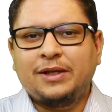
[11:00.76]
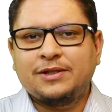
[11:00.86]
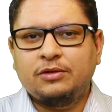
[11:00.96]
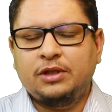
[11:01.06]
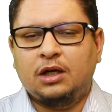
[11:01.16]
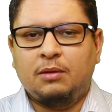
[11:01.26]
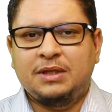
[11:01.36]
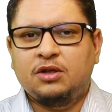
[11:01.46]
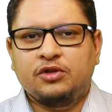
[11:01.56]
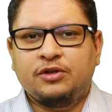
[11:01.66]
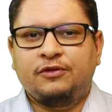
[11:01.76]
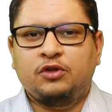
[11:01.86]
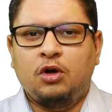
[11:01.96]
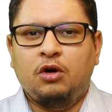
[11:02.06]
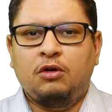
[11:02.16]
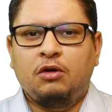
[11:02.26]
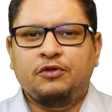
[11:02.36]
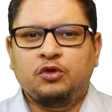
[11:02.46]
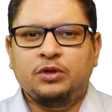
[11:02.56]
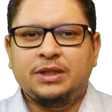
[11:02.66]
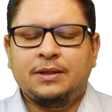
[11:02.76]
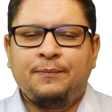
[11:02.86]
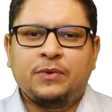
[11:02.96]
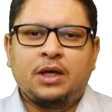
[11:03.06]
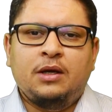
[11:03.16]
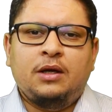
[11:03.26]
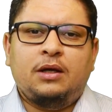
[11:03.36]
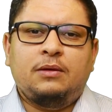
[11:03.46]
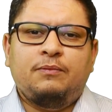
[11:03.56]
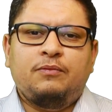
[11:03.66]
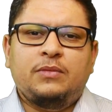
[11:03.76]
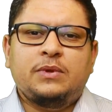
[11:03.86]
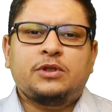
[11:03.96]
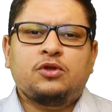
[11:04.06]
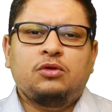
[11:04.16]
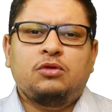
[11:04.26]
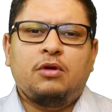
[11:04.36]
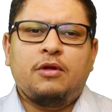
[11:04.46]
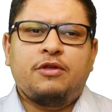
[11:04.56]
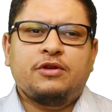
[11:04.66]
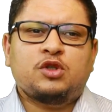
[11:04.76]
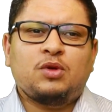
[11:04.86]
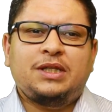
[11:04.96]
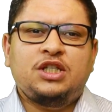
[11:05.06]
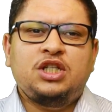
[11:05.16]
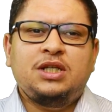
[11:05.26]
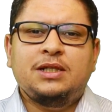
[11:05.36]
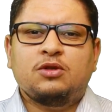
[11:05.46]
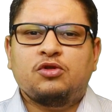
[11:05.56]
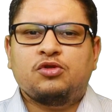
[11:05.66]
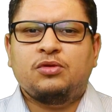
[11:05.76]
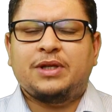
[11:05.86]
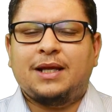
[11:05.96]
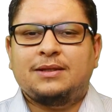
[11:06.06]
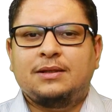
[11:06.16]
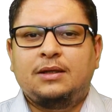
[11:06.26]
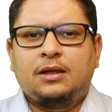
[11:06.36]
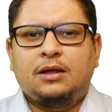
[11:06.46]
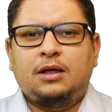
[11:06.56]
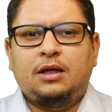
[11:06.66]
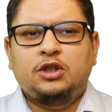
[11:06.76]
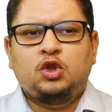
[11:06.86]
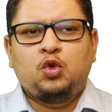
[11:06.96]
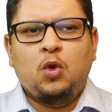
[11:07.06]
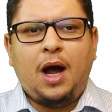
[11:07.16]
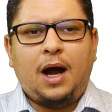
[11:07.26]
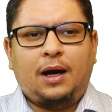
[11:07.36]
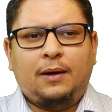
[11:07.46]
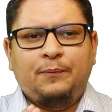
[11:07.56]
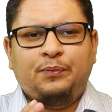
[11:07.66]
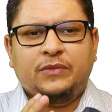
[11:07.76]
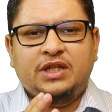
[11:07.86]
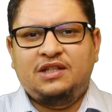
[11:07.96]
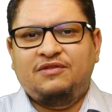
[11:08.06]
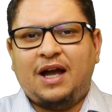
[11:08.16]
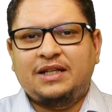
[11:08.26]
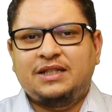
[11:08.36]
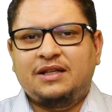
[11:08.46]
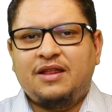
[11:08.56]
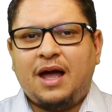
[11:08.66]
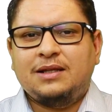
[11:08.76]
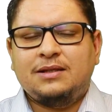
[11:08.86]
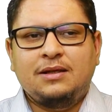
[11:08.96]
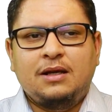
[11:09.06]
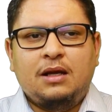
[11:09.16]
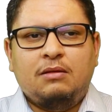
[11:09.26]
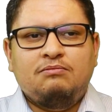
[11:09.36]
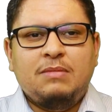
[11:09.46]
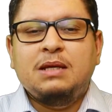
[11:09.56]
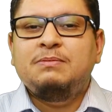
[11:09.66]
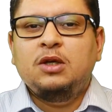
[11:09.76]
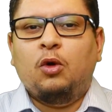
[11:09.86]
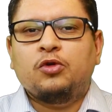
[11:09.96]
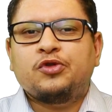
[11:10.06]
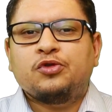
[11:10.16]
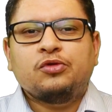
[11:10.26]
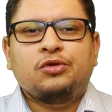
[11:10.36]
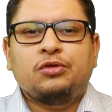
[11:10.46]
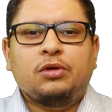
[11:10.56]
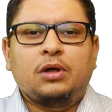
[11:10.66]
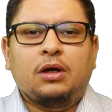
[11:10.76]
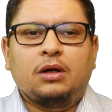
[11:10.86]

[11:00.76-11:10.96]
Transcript: once a year because of an audit. So the strategy is also that you are dividing that, maybe also